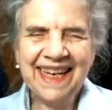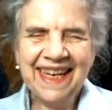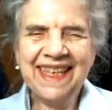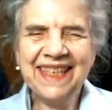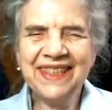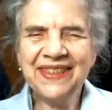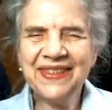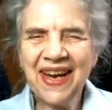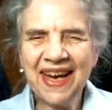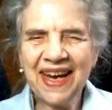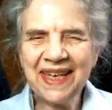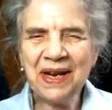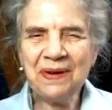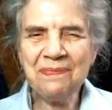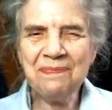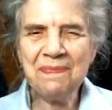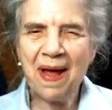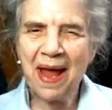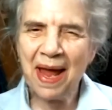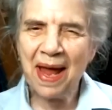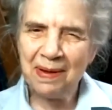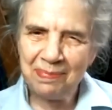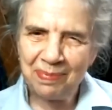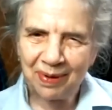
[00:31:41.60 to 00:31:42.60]
create a
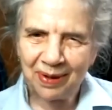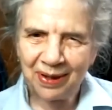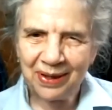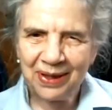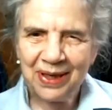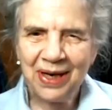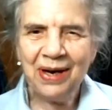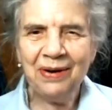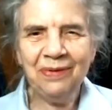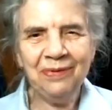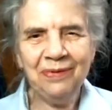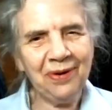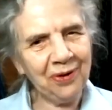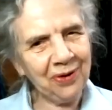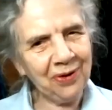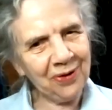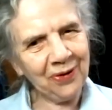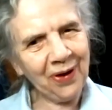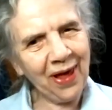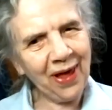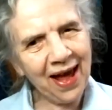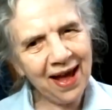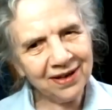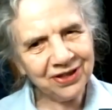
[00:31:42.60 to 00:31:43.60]
paper for
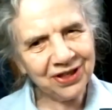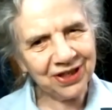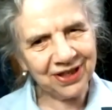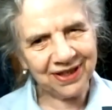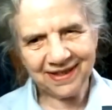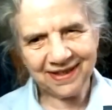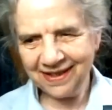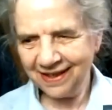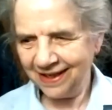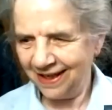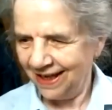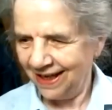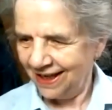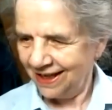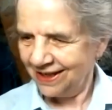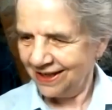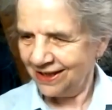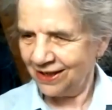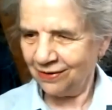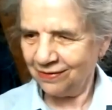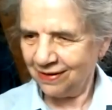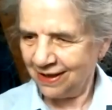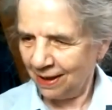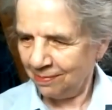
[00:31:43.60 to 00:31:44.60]
collages.
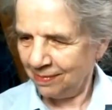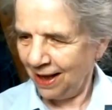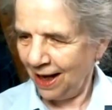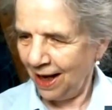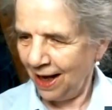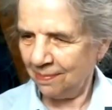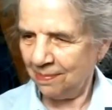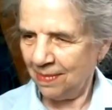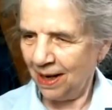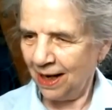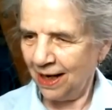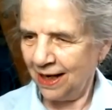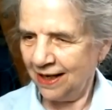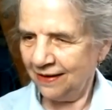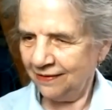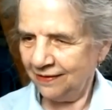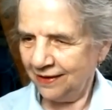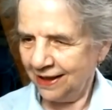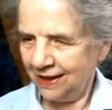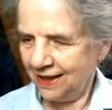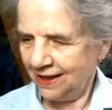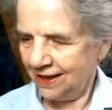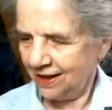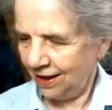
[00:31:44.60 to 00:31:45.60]
So sometimes I have
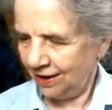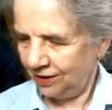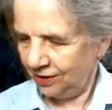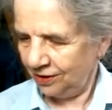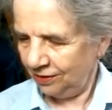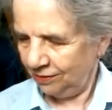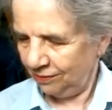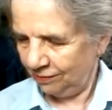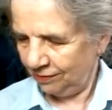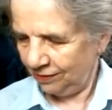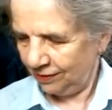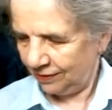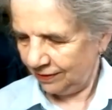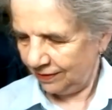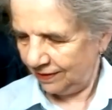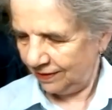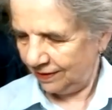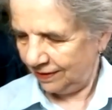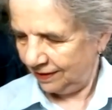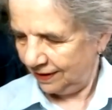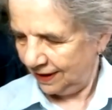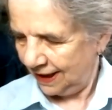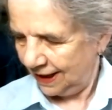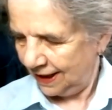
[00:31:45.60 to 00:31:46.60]
these unusual